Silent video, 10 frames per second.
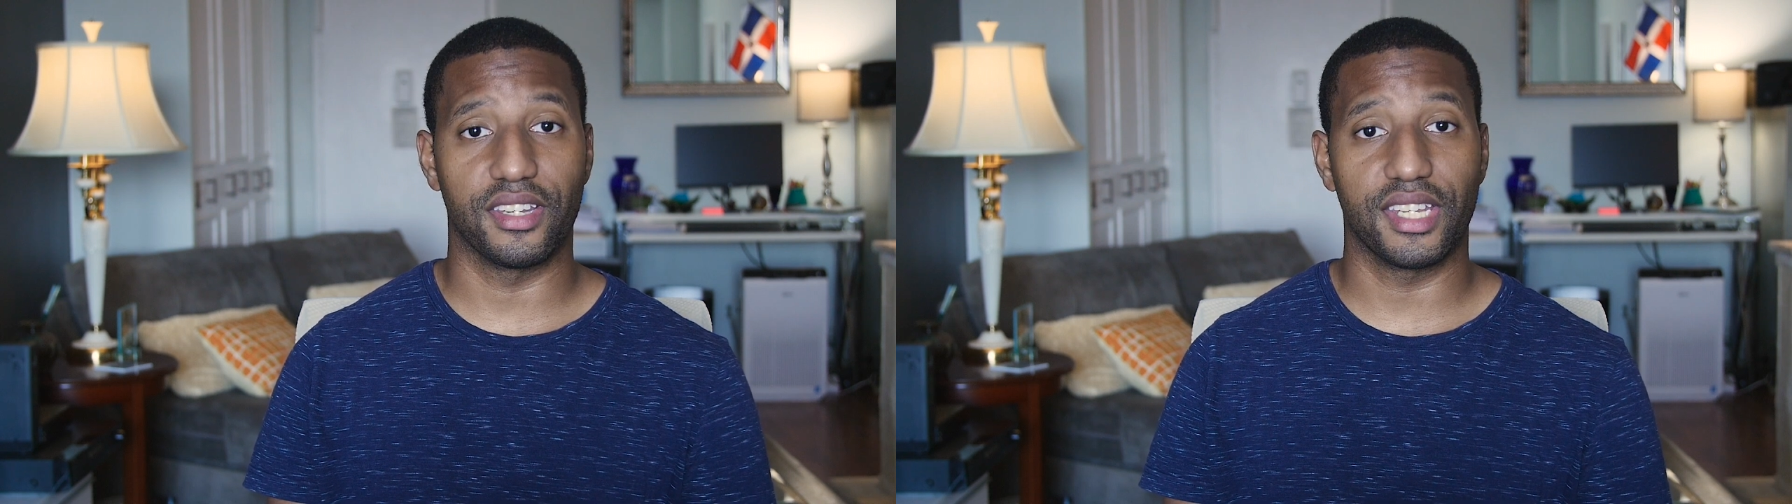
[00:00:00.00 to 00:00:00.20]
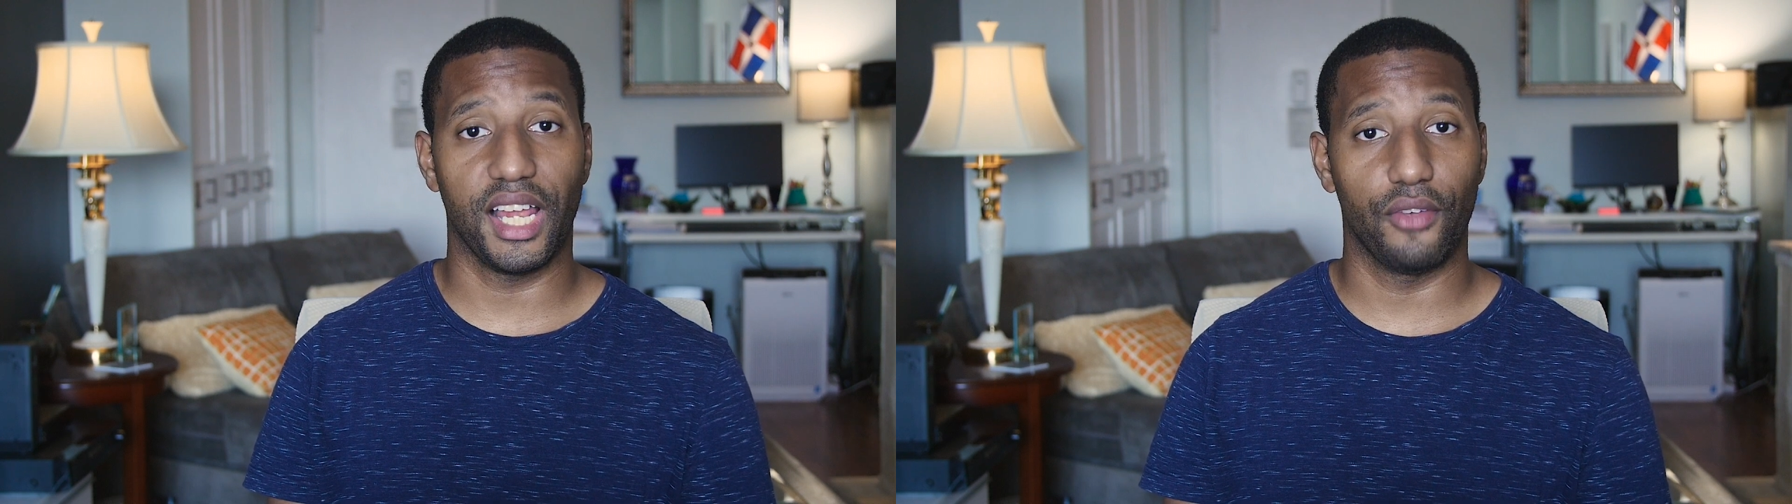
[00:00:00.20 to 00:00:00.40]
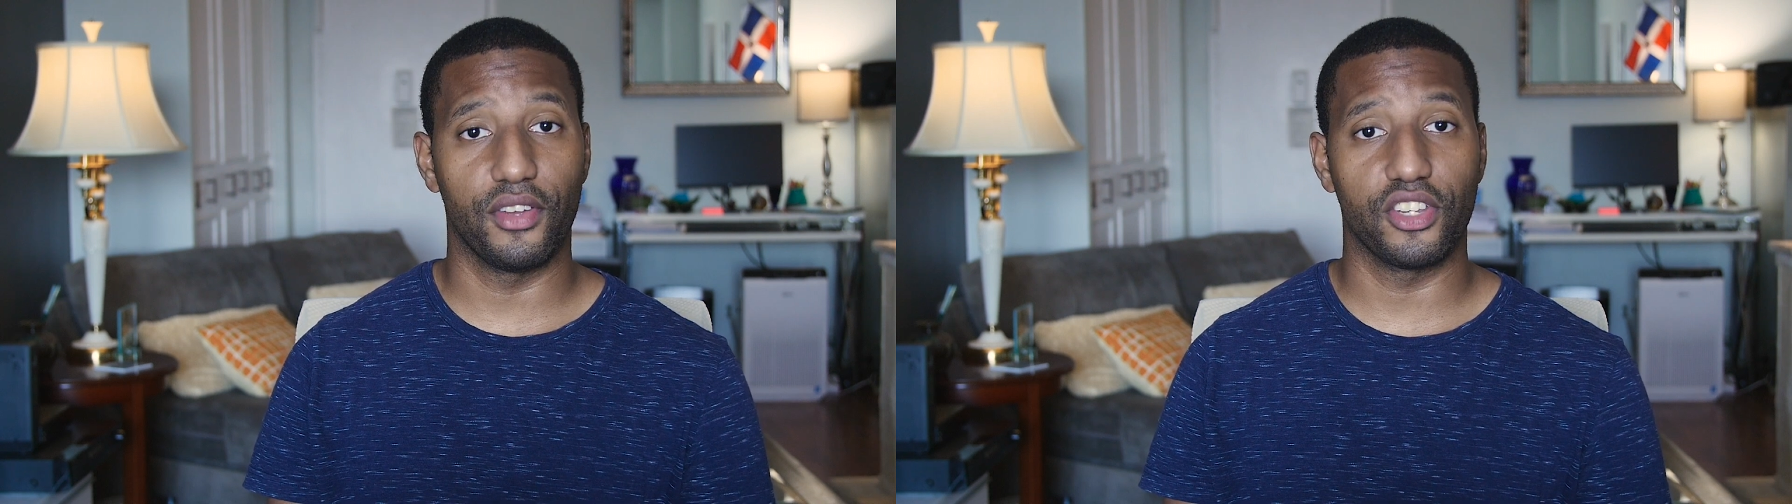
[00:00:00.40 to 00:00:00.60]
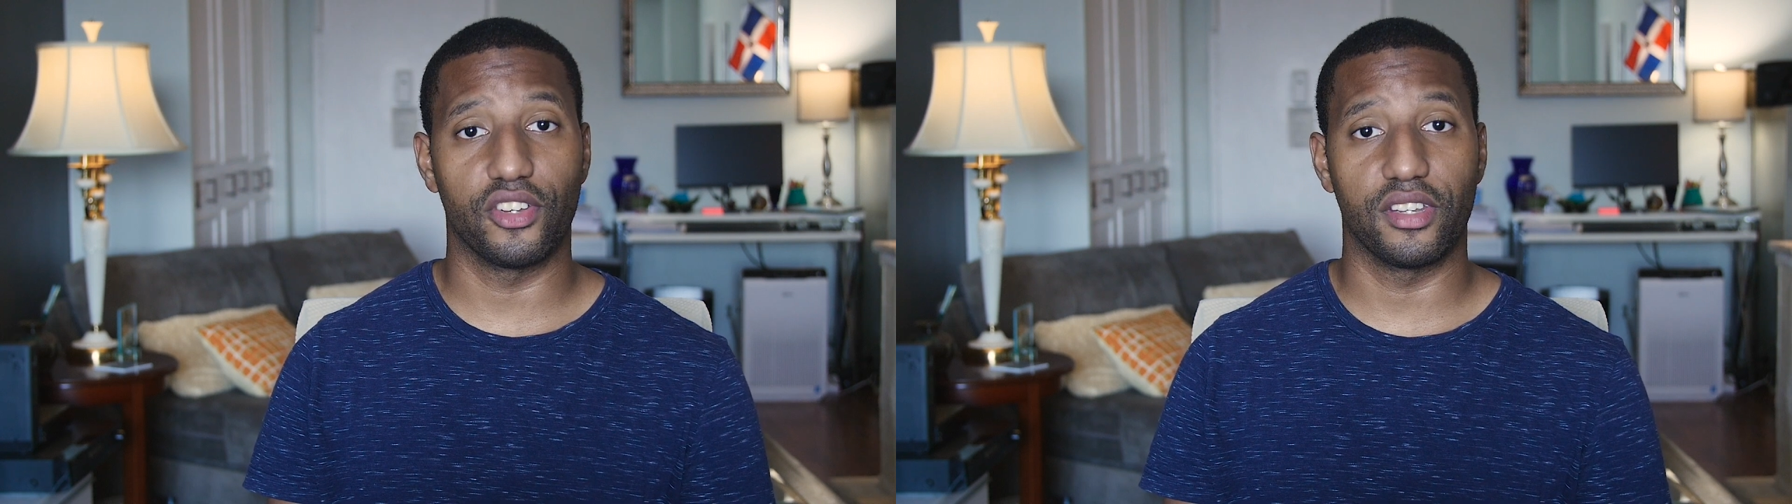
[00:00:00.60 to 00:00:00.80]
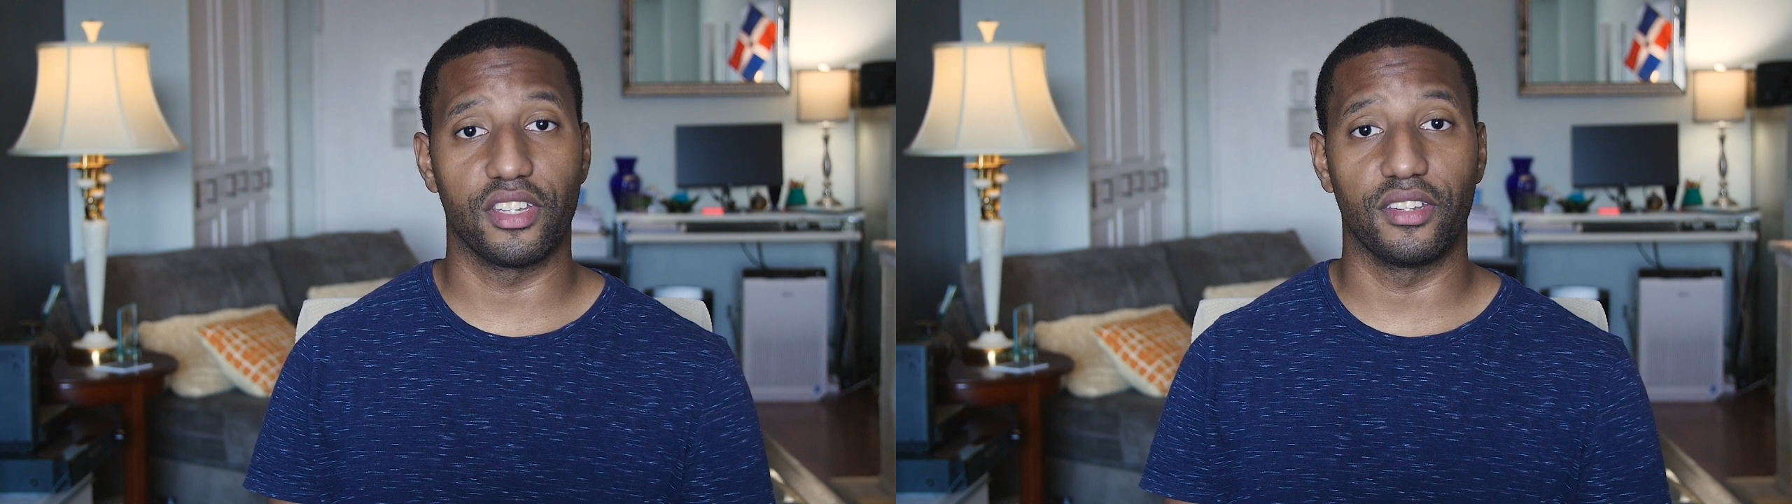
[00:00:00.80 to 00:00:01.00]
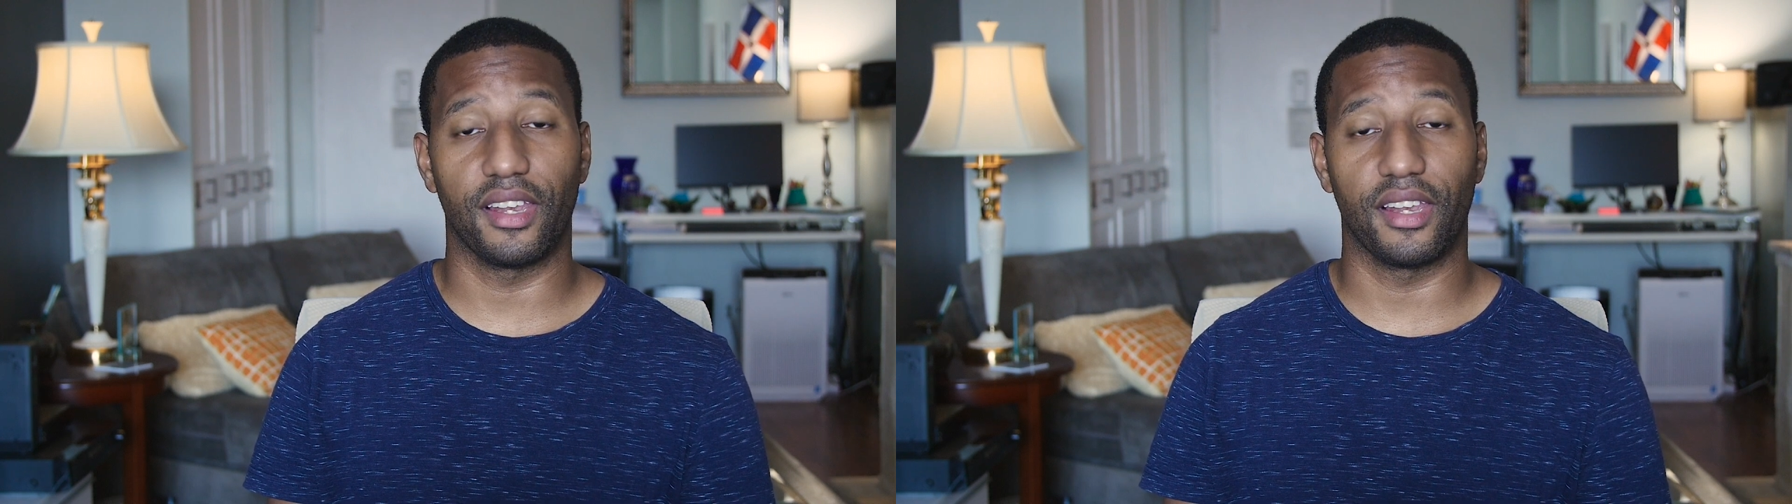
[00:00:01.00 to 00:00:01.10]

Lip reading: televisions and